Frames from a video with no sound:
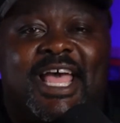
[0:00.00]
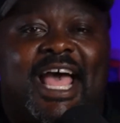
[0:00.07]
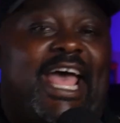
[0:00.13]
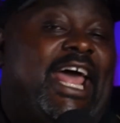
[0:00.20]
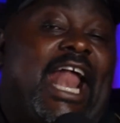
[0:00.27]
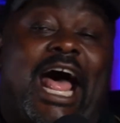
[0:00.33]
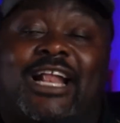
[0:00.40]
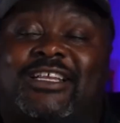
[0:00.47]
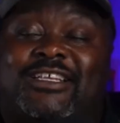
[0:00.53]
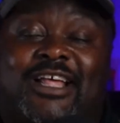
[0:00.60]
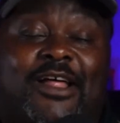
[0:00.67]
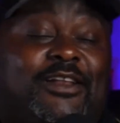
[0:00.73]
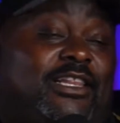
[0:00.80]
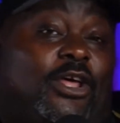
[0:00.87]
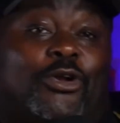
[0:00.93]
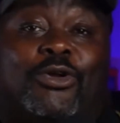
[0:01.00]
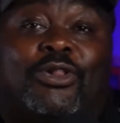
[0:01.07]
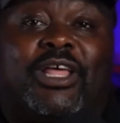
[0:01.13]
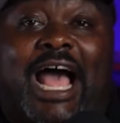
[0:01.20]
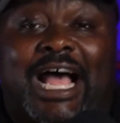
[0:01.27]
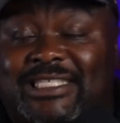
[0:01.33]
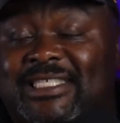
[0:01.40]
And I
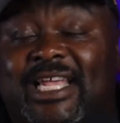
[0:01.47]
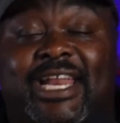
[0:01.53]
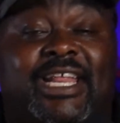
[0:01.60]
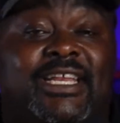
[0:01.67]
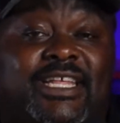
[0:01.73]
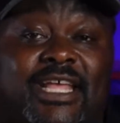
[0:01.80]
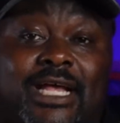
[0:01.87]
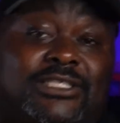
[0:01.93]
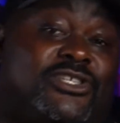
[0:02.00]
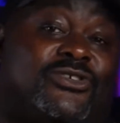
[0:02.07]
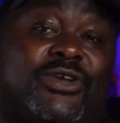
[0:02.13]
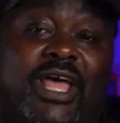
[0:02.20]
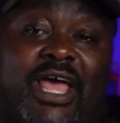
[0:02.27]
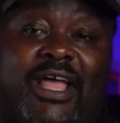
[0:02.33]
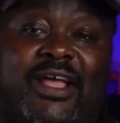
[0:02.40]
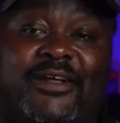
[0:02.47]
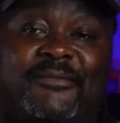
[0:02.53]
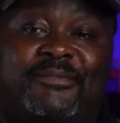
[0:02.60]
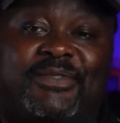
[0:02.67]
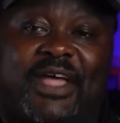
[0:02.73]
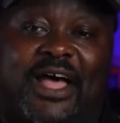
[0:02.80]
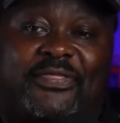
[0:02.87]
literally said it yesterday.
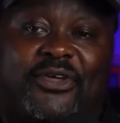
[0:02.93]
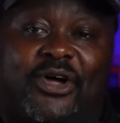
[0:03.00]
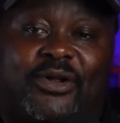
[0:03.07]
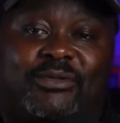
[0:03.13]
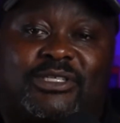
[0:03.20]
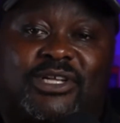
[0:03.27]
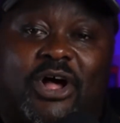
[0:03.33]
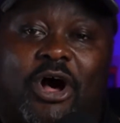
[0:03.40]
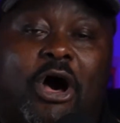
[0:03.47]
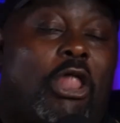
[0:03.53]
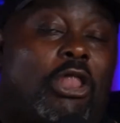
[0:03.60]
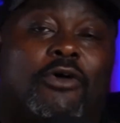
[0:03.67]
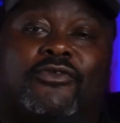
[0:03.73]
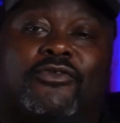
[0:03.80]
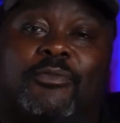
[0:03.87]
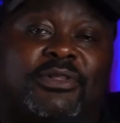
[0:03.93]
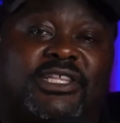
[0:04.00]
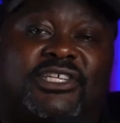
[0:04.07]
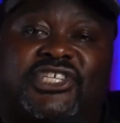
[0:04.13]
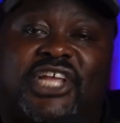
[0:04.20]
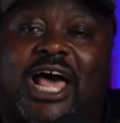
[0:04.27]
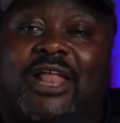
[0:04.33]
I thought it was all over but the
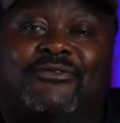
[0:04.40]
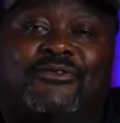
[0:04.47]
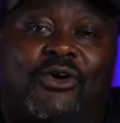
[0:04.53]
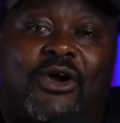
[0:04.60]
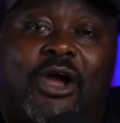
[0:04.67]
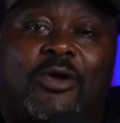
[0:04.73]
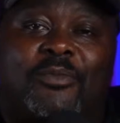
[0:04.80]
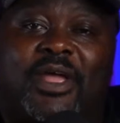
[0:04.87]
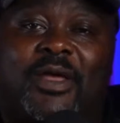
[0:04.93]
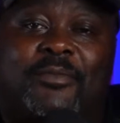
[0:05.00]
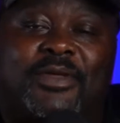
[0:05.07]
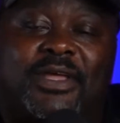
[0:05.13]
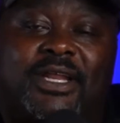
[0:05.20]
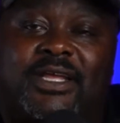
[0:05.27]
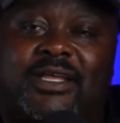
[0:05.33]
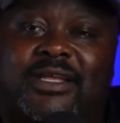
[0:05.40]
shouting for our man Beanie.